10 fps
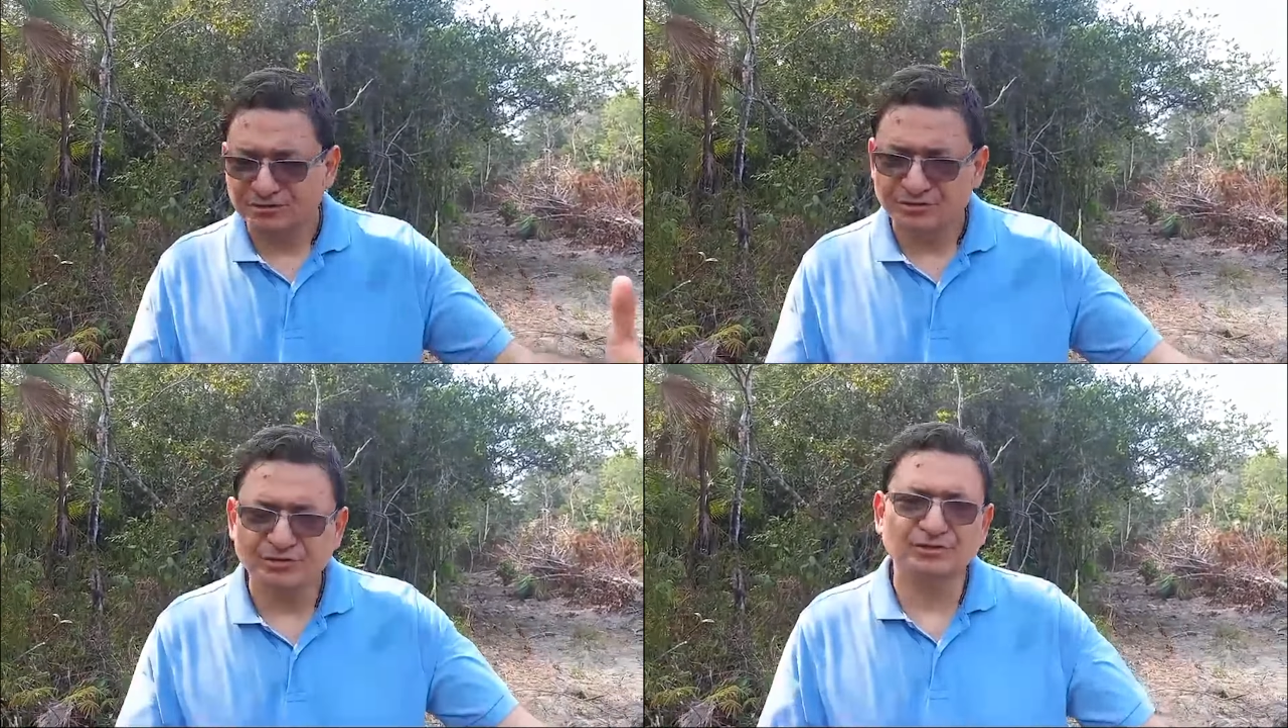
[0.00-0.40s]

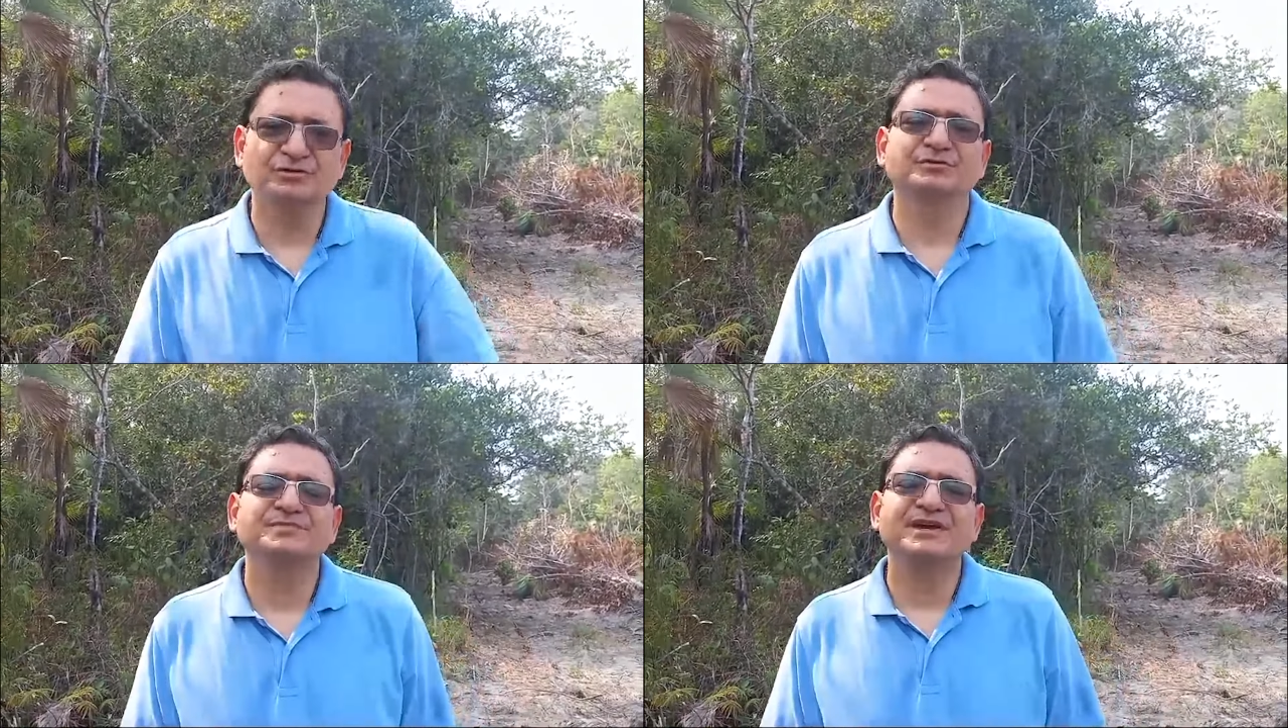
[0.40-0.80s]

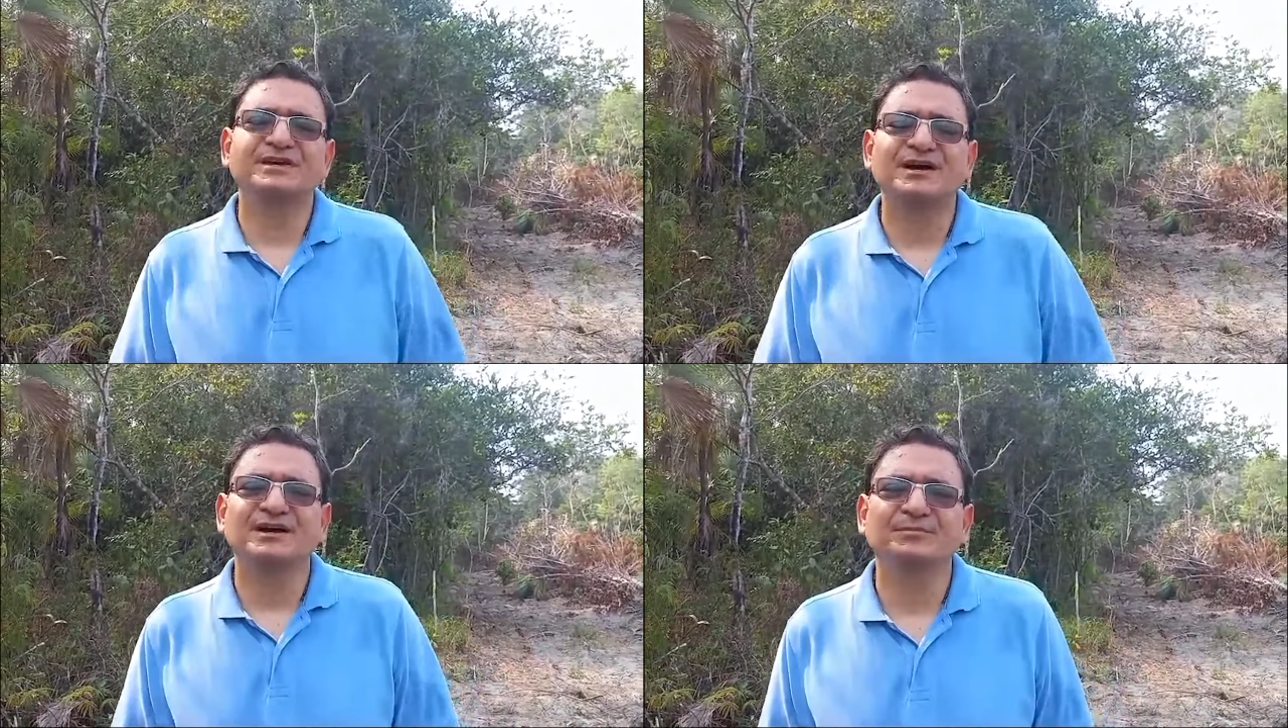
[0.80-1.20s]
to
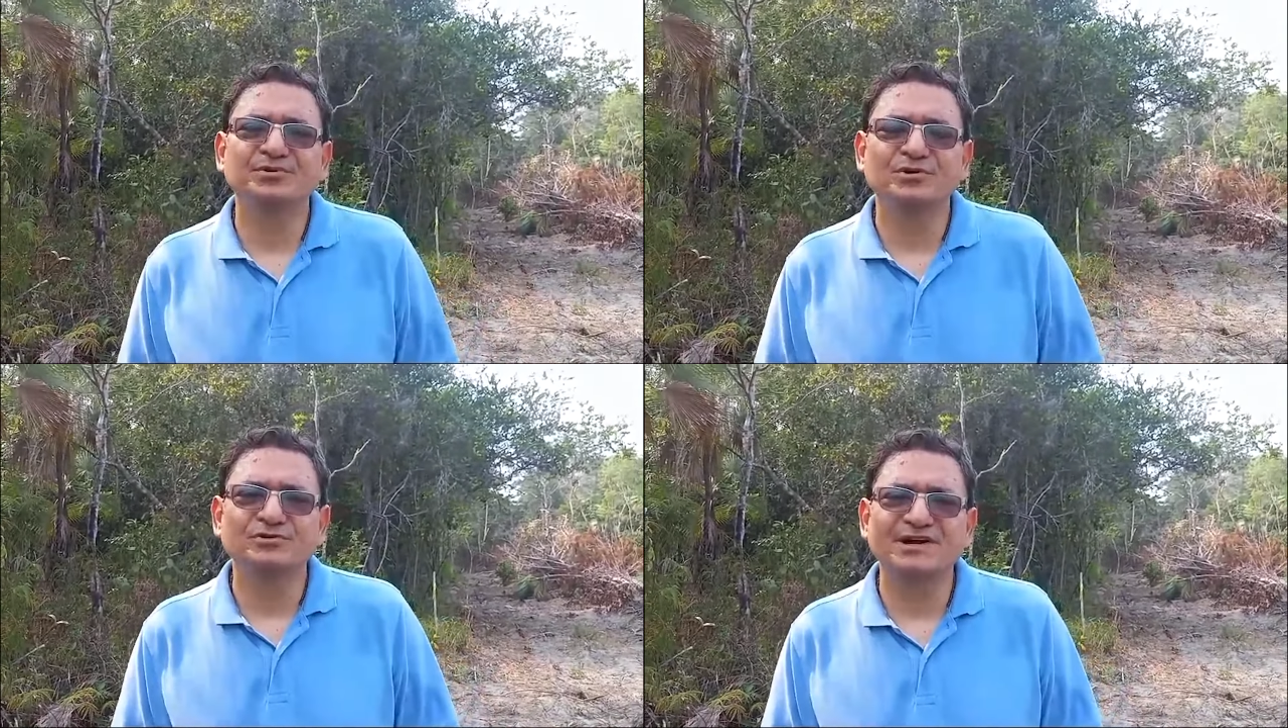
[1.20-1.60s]
make uh,
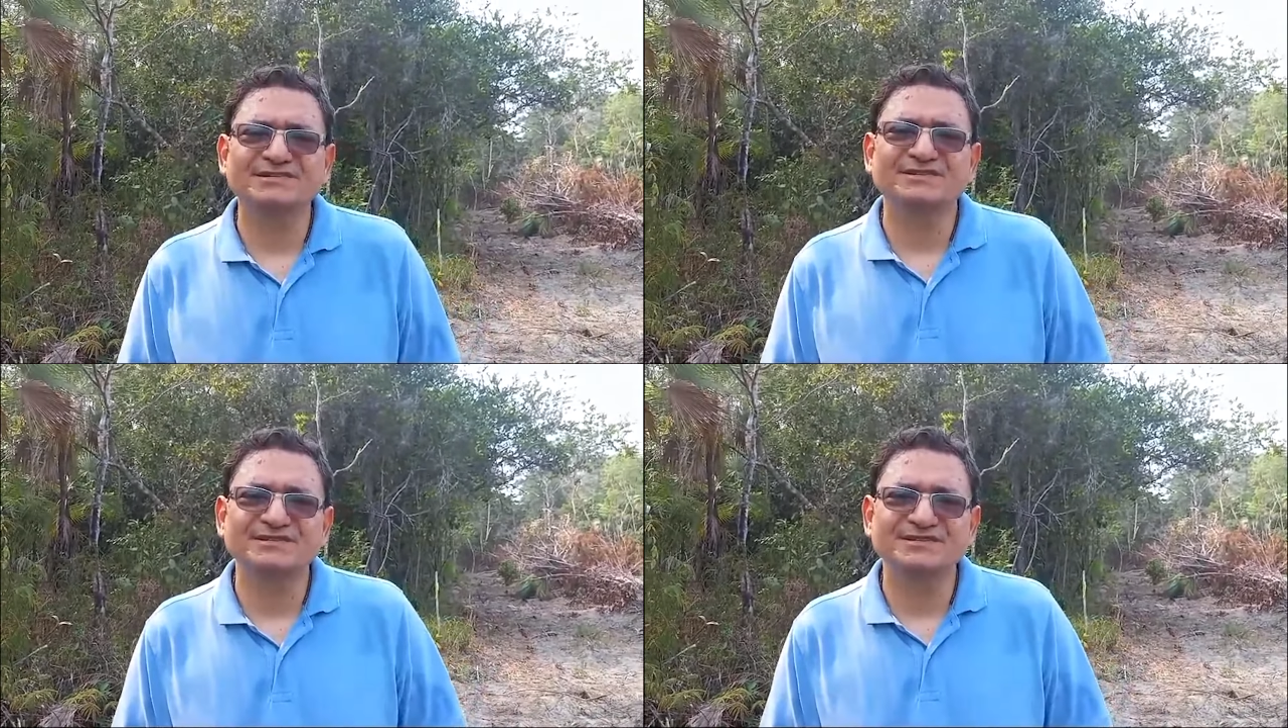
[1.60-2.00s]

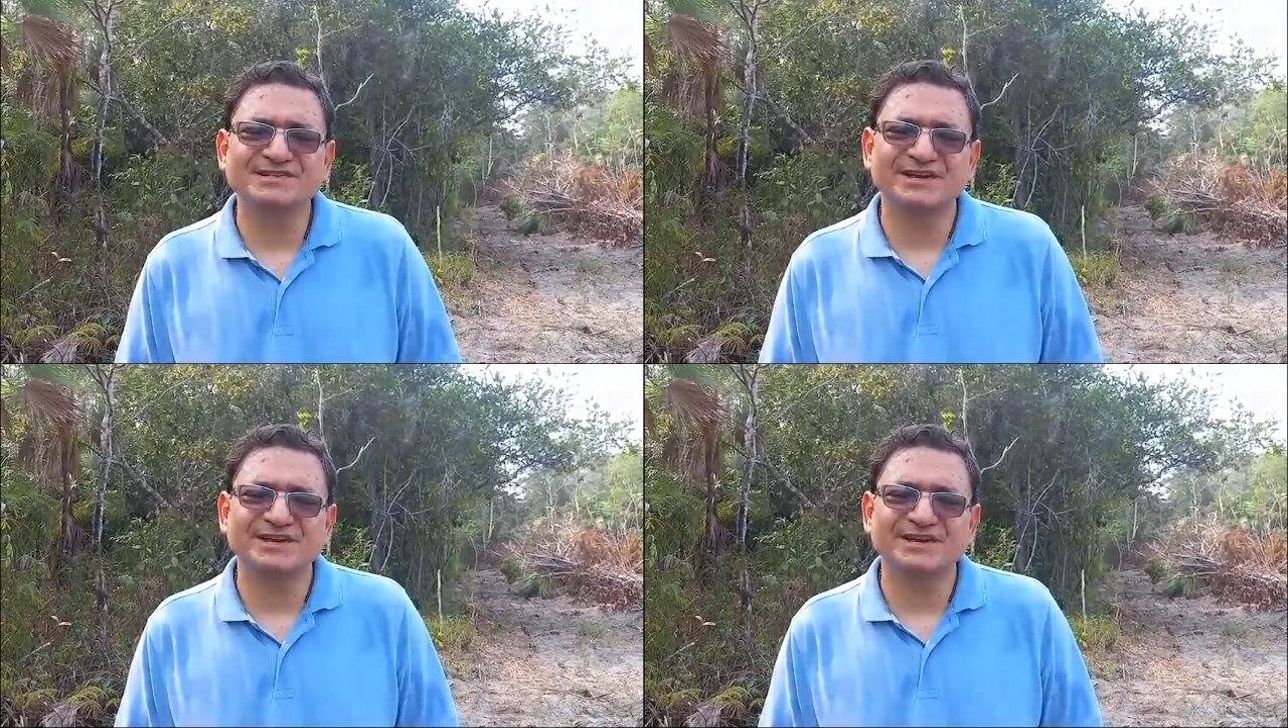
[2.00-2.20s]
progress in these